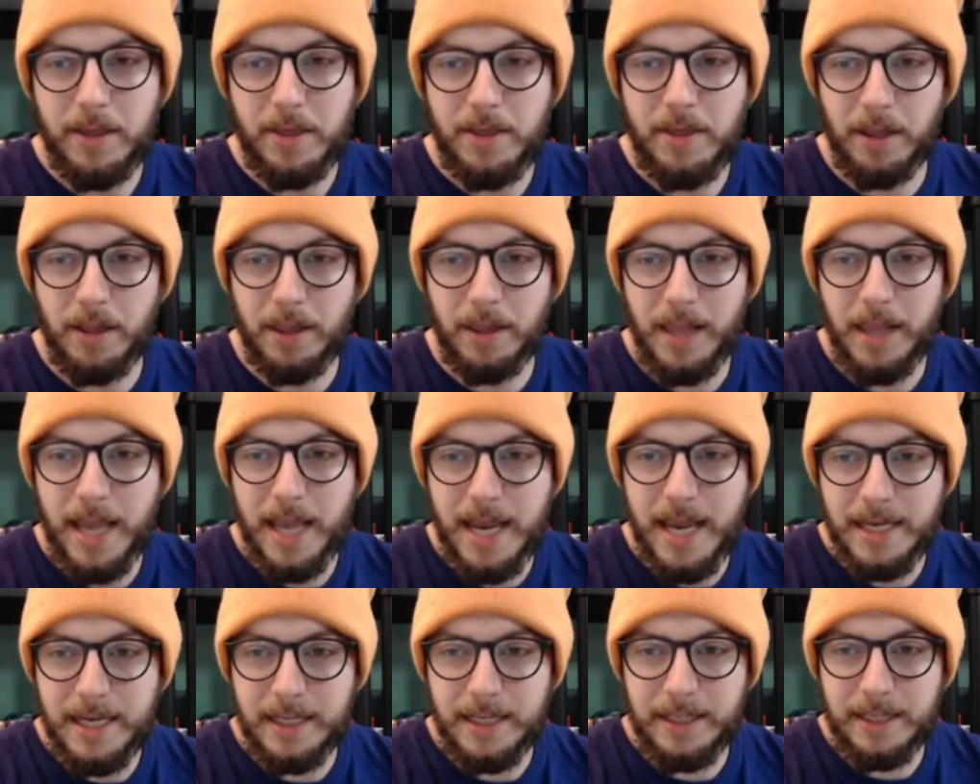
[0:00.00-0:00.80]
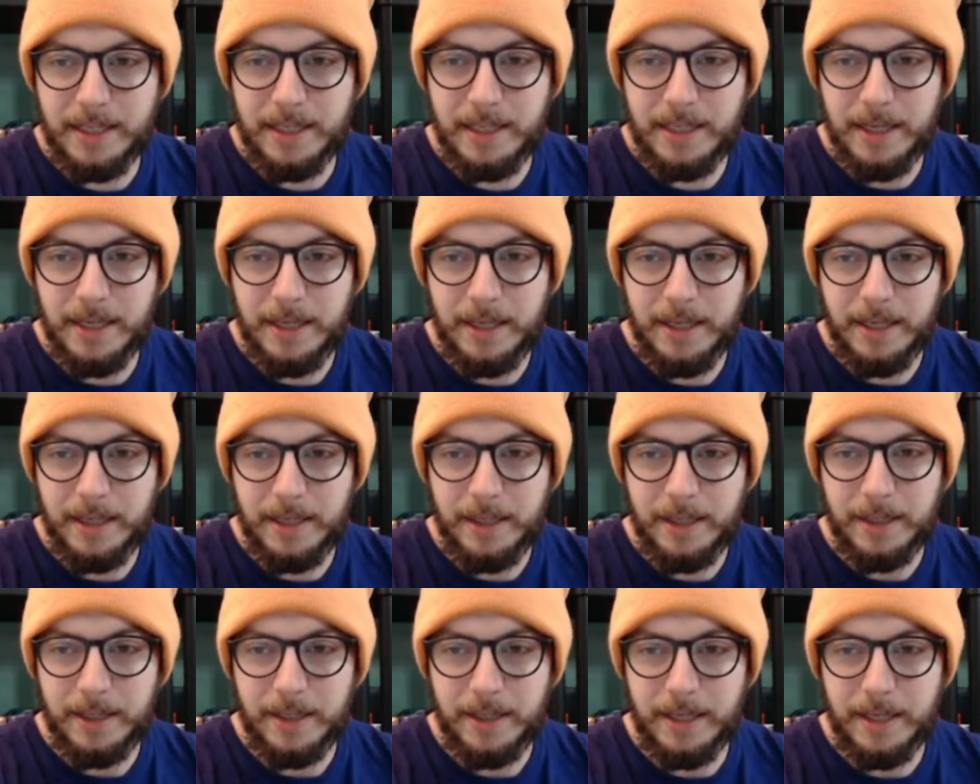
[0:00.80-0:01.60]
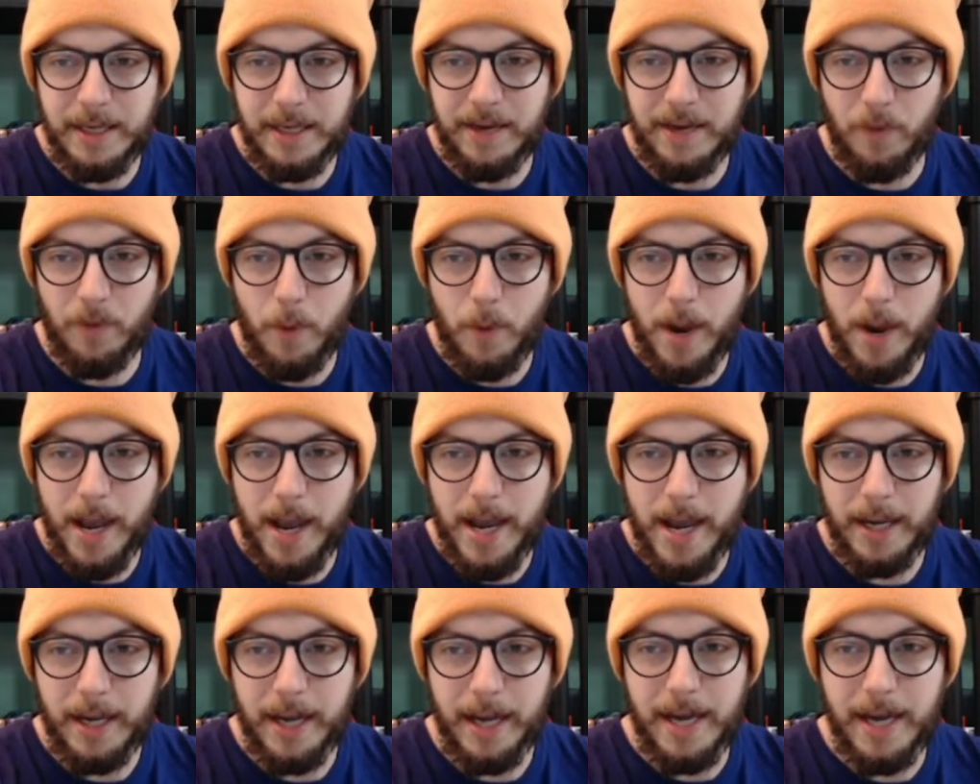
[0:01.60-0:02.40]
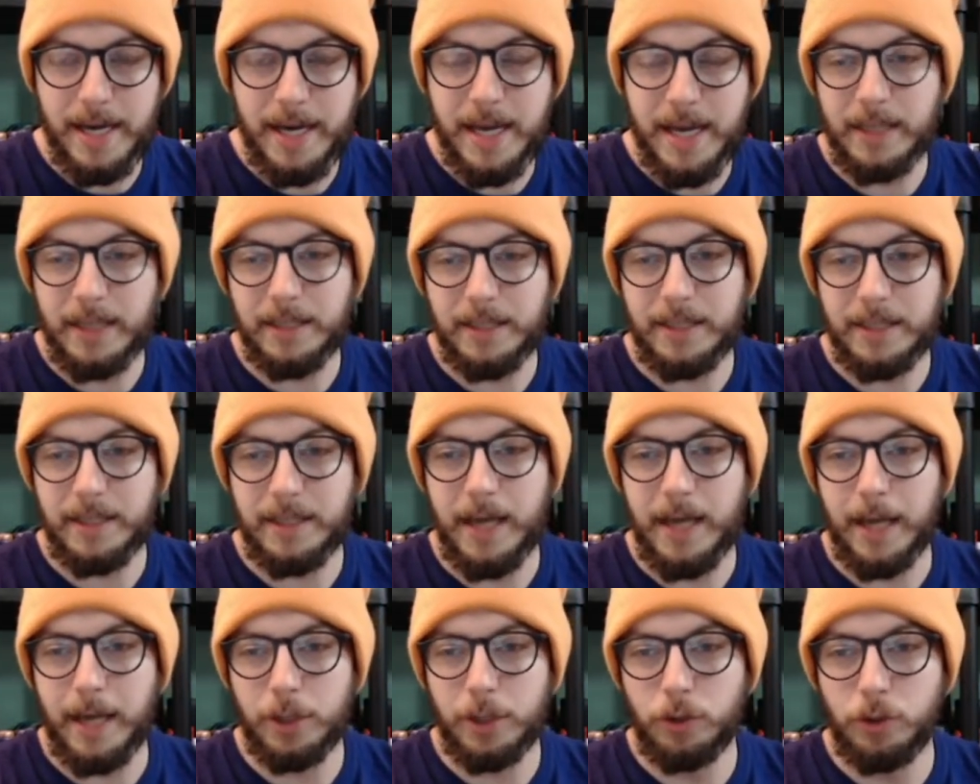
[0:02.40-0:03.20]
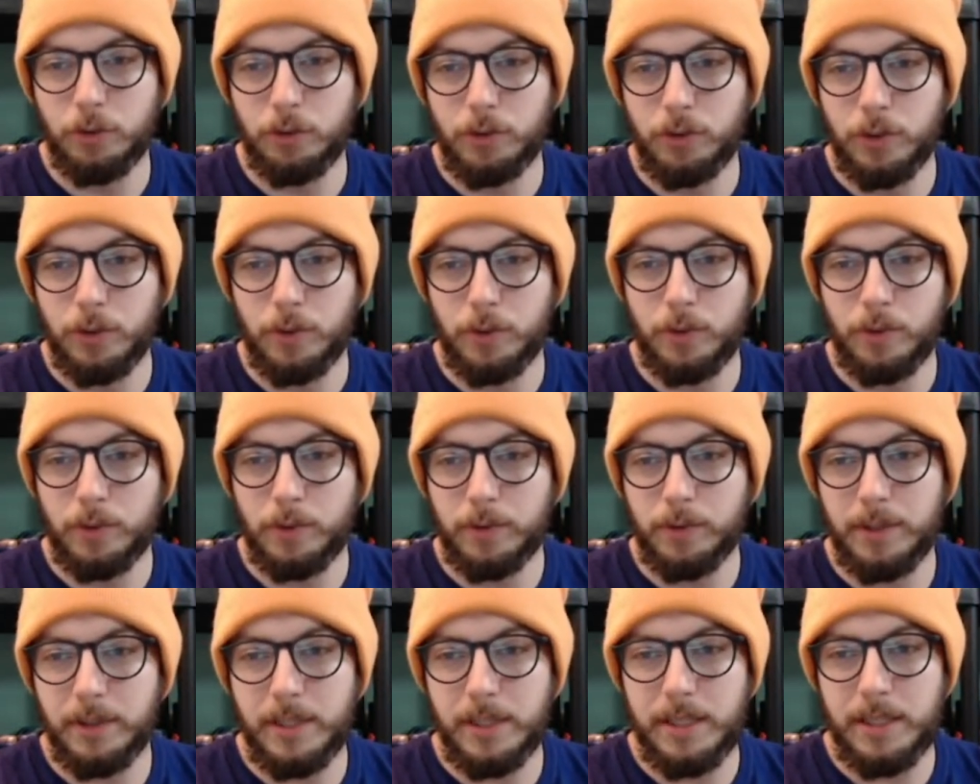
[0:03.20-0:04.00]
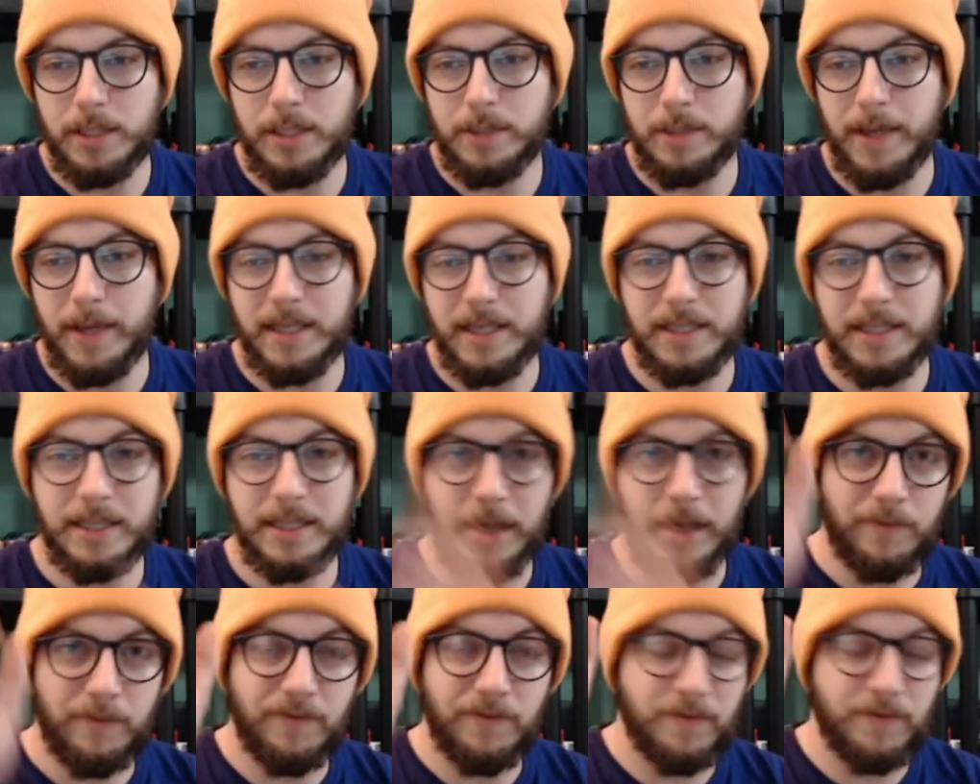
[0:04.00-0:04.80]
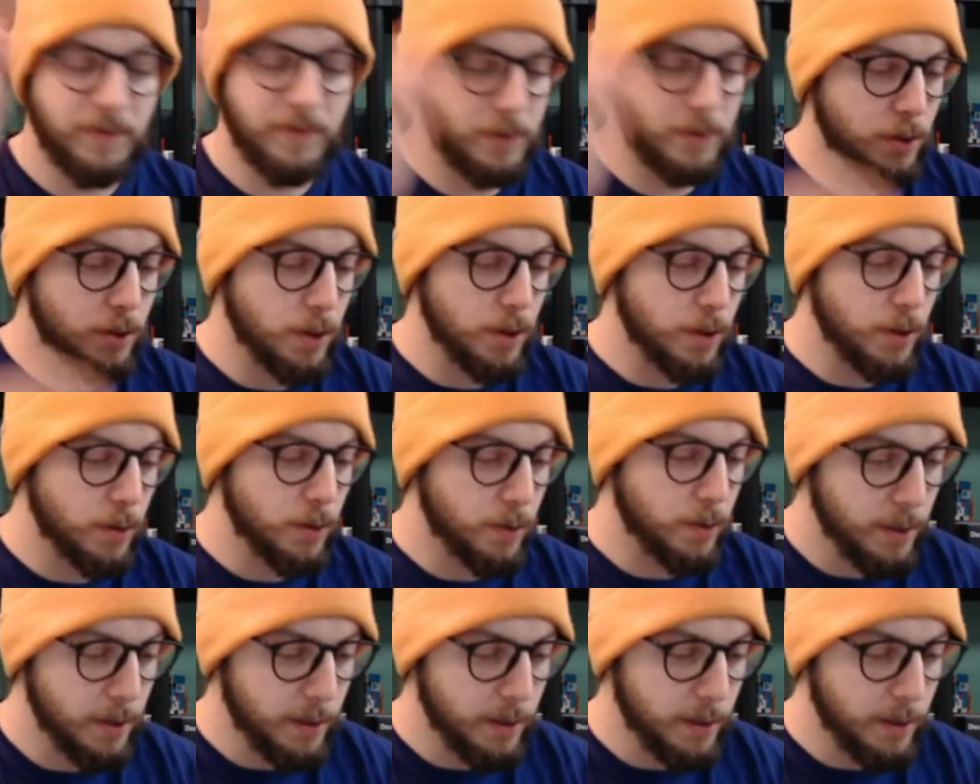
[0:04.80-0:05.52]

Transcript: the latest giveaway. And yes, I drew these myself, so